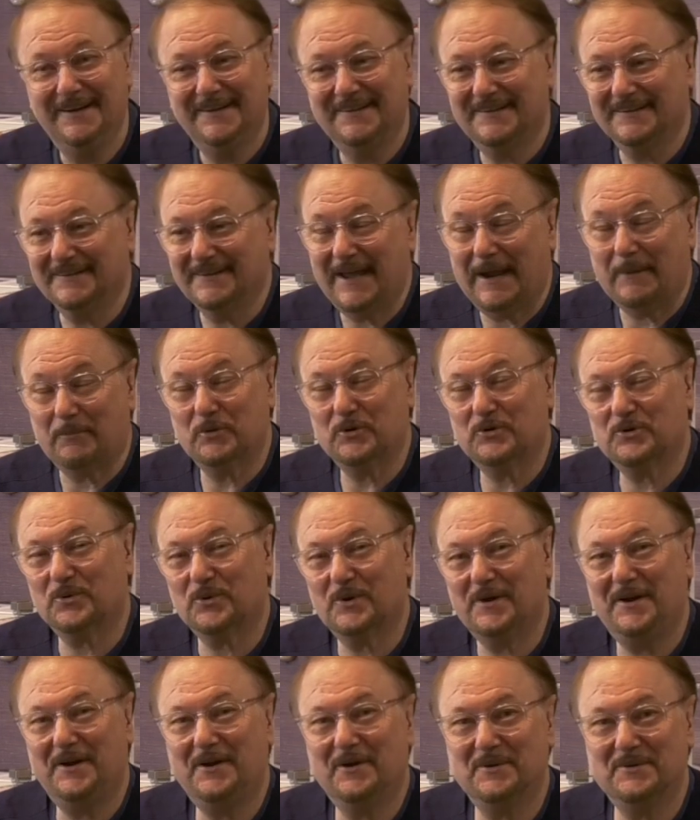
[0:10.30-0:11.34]
the
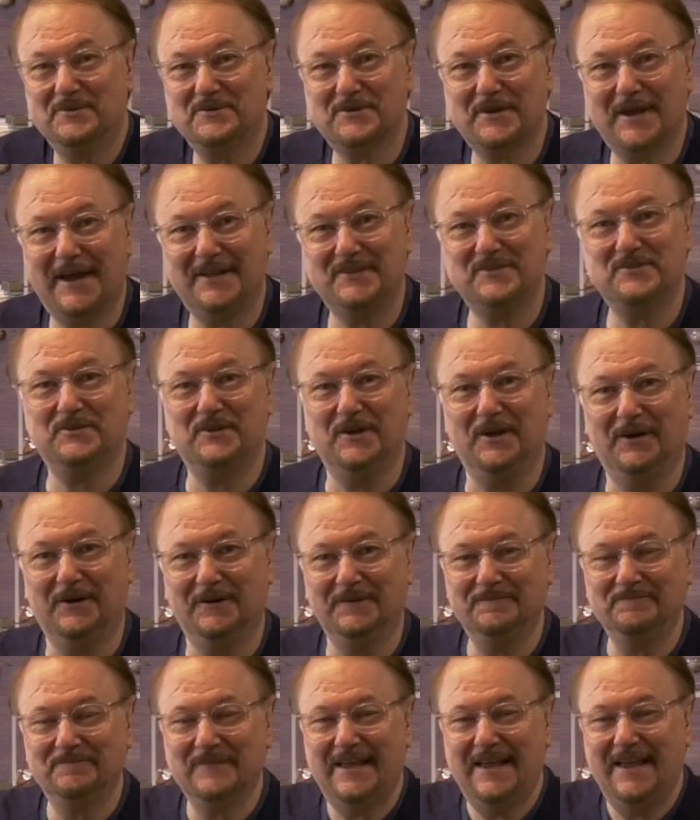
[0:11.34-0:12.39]
laboratory here in Scottsdale.
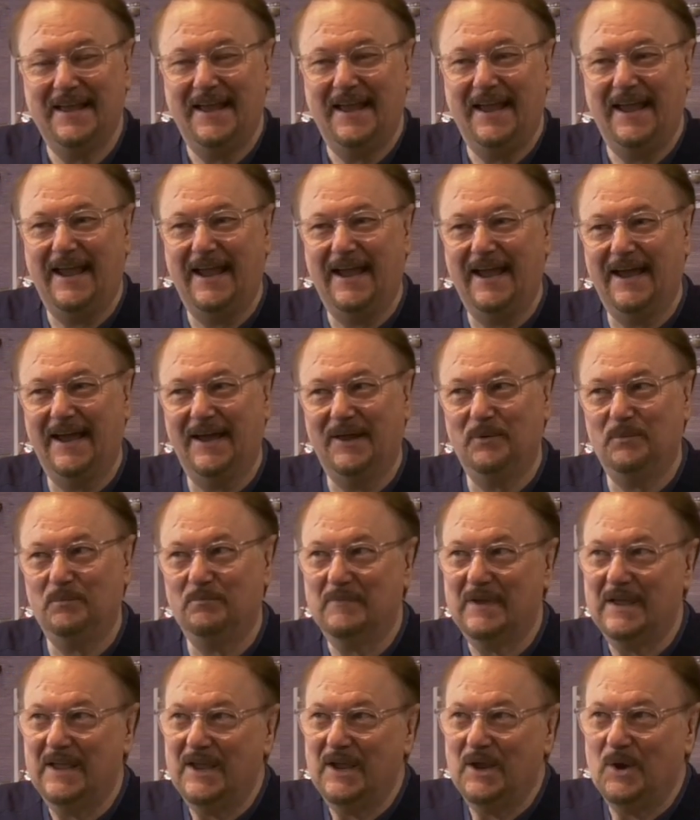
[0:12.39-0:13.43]

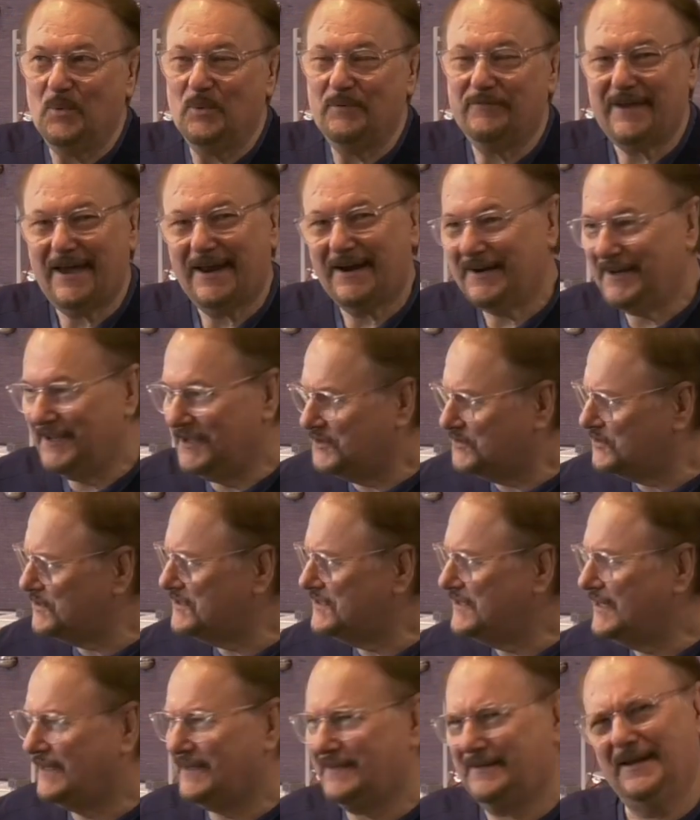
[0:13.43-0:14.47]
And we've got an
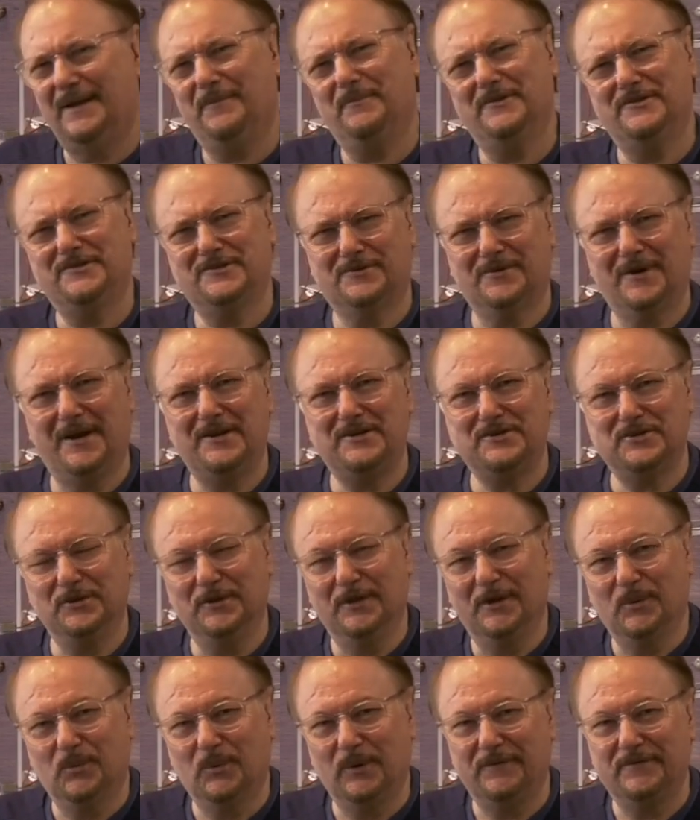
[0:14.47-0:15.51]
interesting demonstration
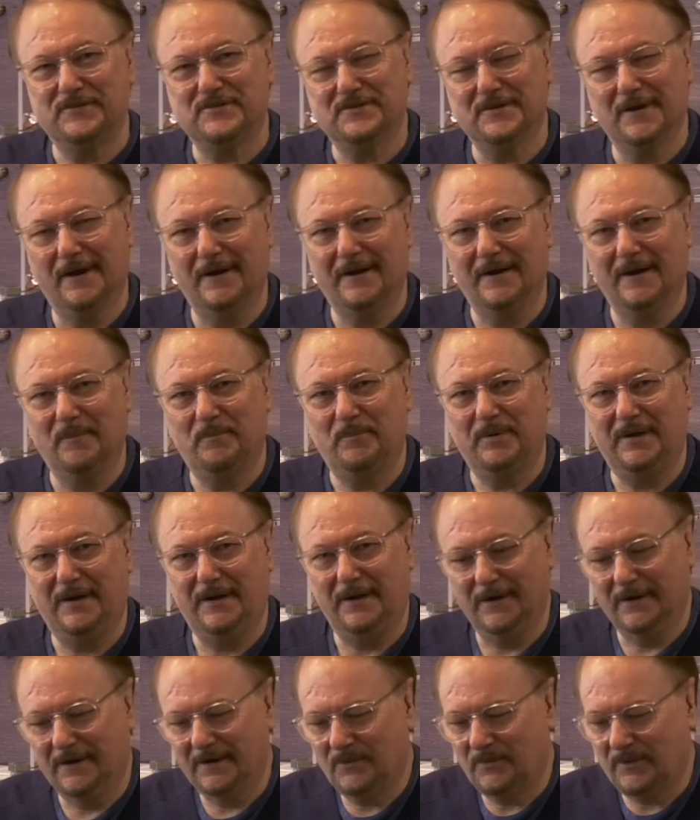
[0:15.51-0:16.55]
that we've set up
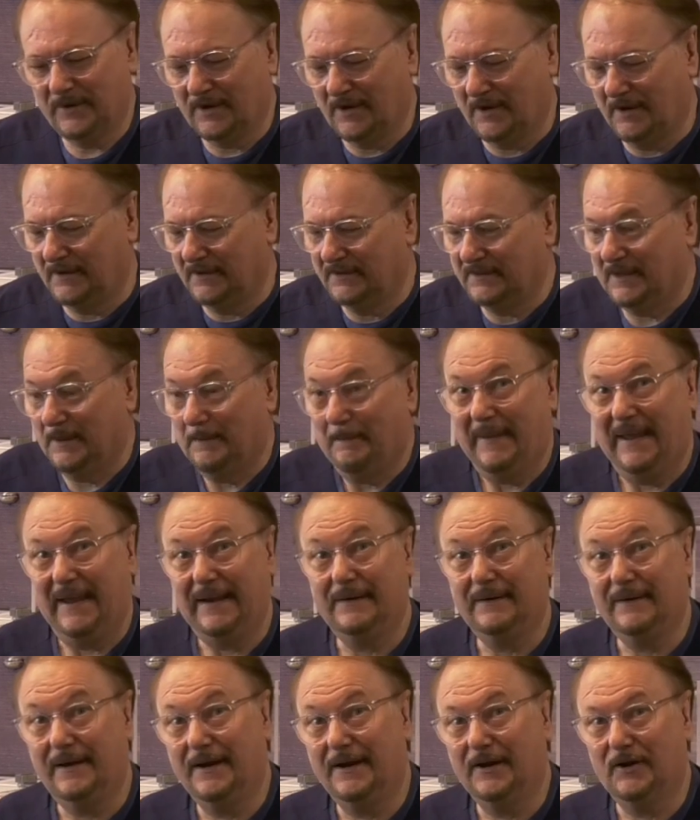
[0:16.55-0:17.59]
here. We call it the
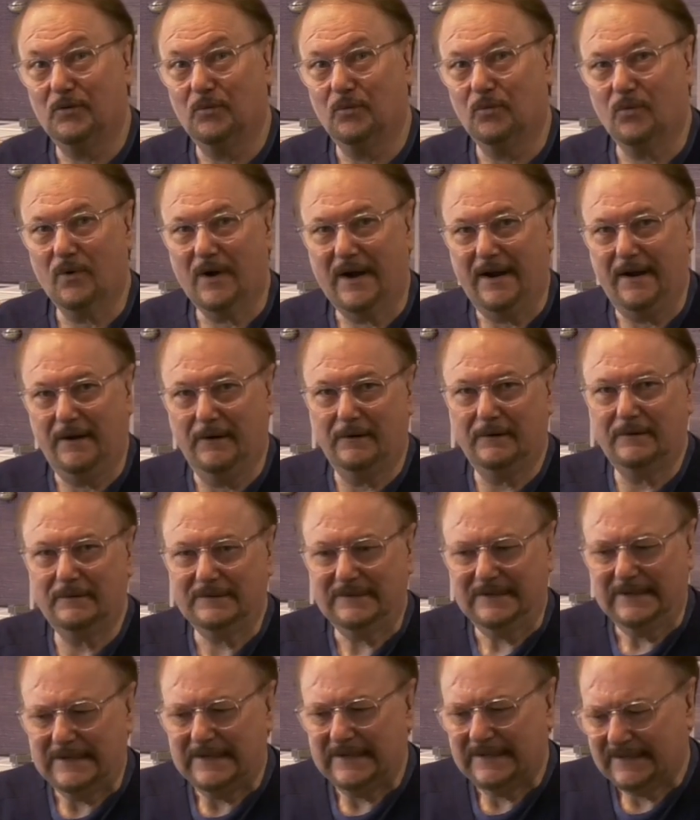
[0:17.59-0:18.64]
magnetic rail,
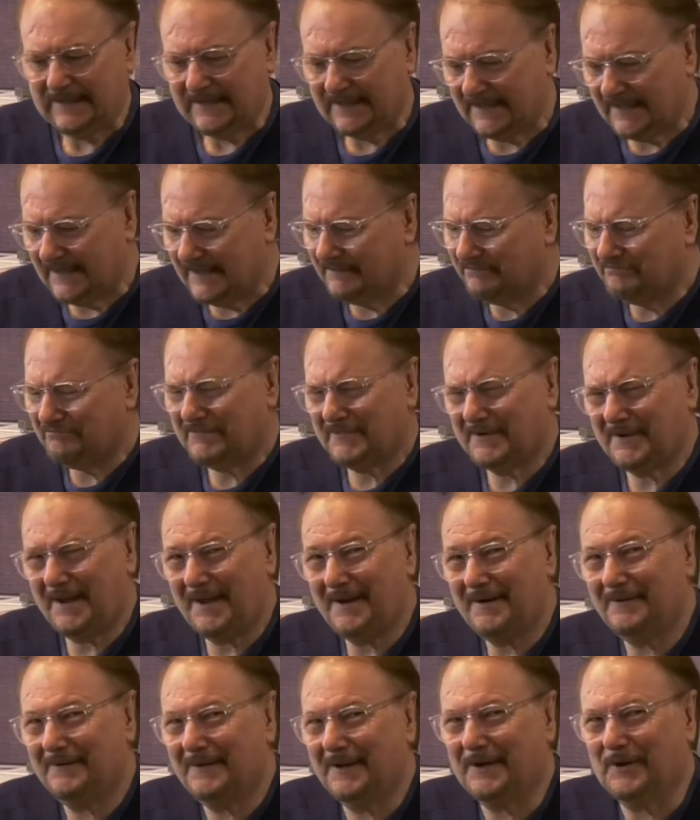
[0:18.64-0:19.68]
uh,
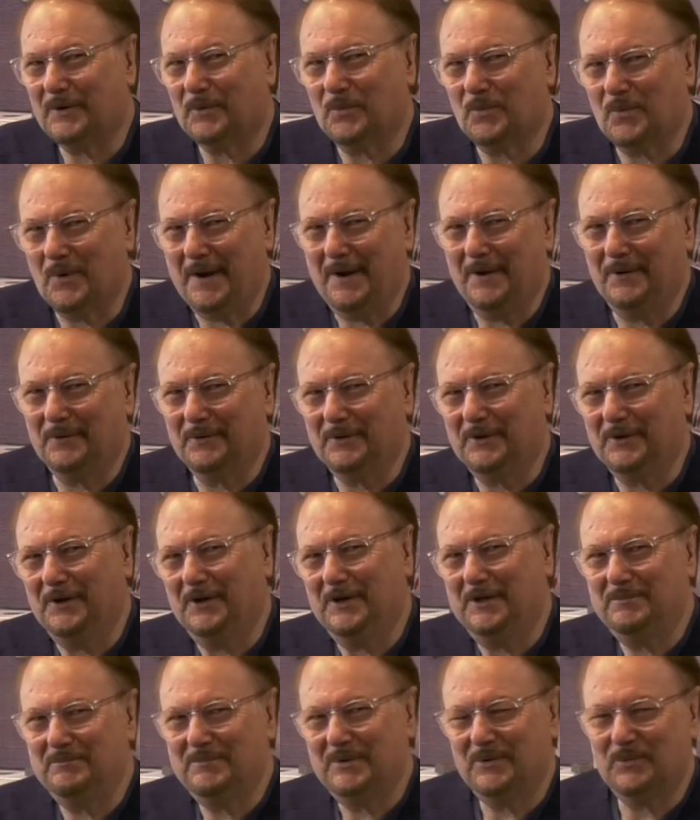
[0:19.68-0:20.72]
kind of like a rail
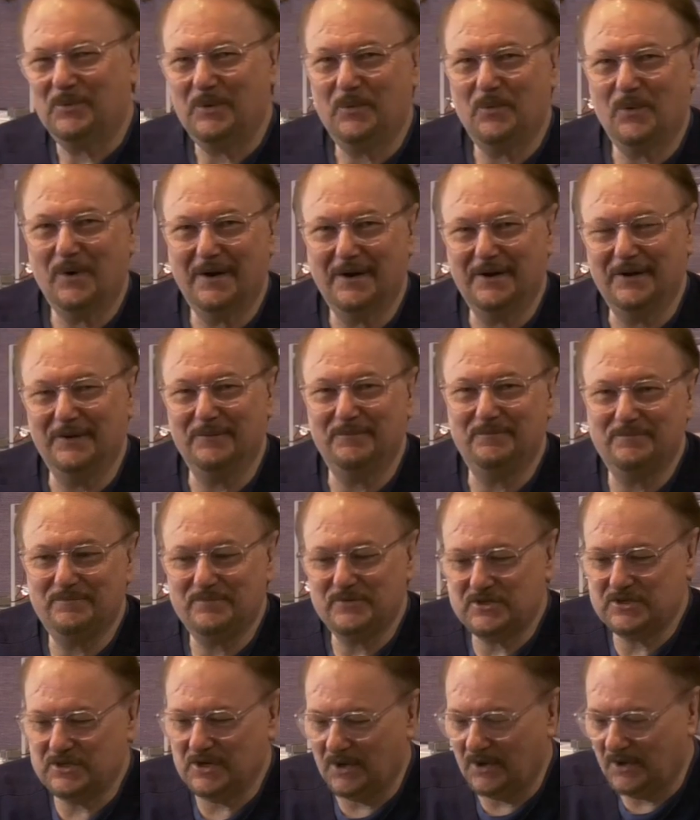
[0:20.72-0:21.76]
gun, but we want to
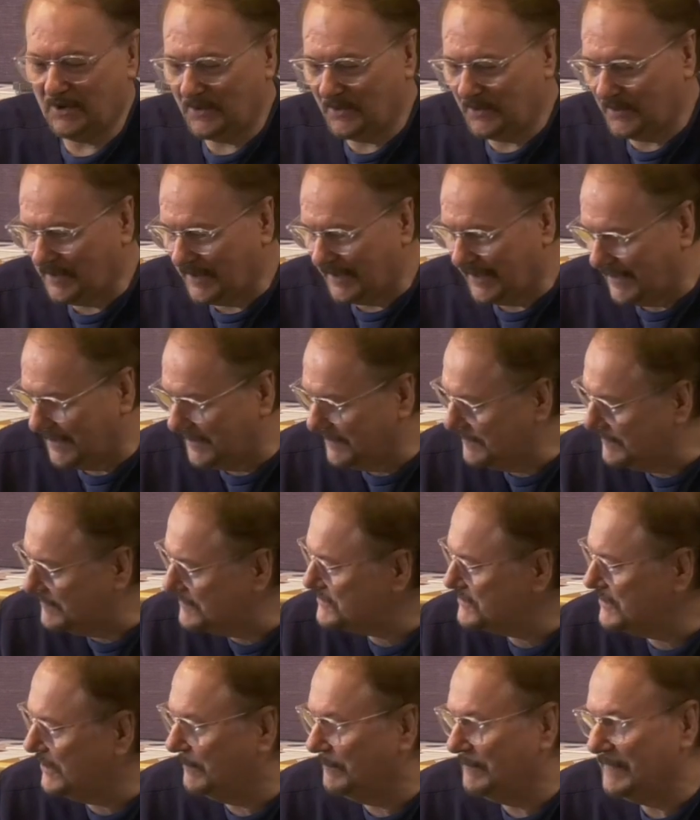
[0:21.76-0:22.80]
show uh,
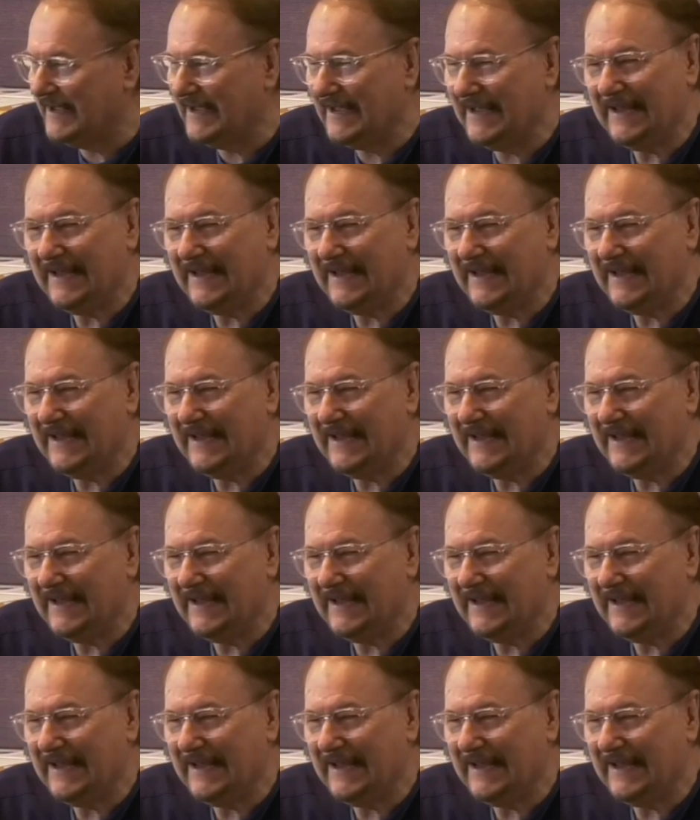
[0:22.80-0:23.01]
some